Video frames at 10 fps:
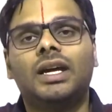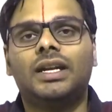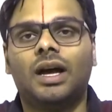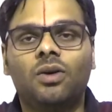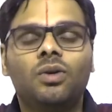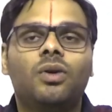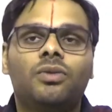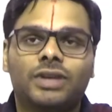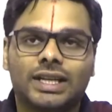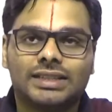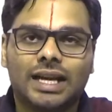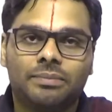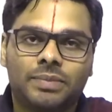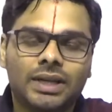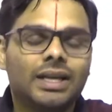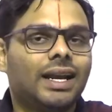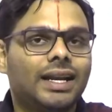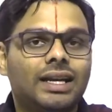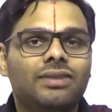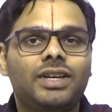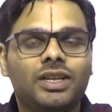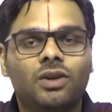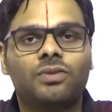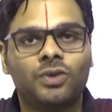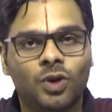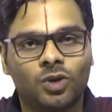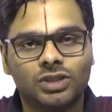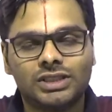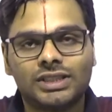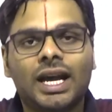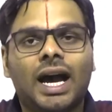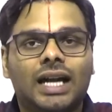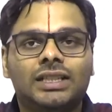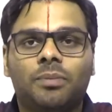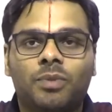Now, for example, recovery of loans and the